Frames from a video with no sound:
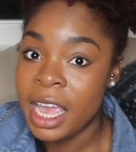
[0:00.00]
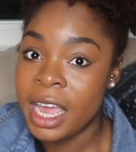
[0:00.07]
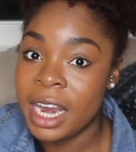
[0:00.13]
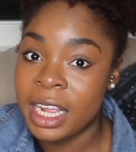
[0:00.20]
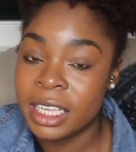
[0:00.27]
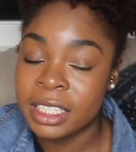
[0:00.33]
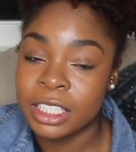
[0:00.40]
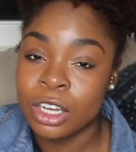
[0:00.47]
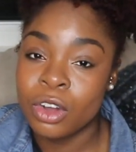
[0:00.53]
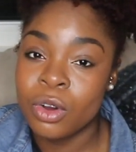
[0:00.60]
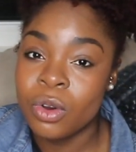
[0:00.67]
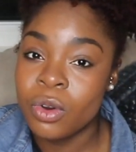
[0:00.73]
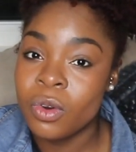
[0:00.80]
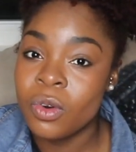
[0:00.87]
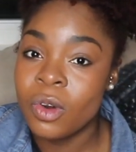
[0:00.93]
and it, the
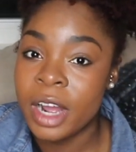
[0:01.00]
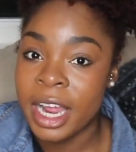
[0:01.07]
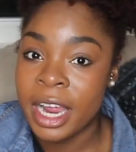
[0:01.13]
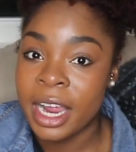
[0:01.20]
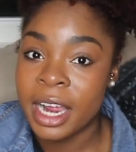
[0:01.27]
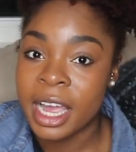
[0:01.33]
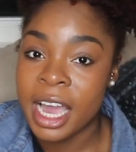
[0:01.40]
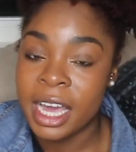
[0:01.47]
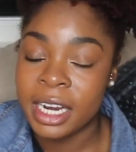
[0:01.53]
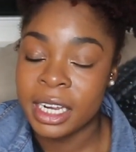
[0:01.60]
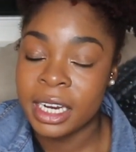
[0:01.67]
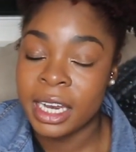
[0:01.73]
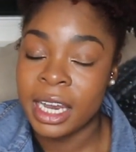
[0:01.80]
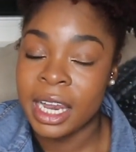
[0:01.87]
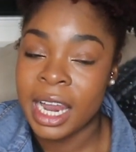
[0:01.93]
cool air kind
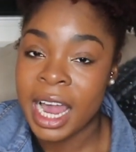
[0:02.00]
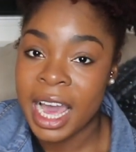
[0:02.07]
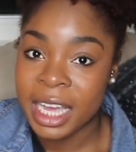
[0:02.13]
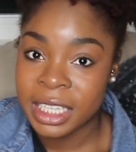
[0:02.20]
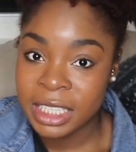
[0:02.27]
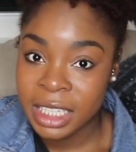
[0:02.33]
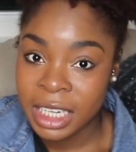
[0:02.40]
of locks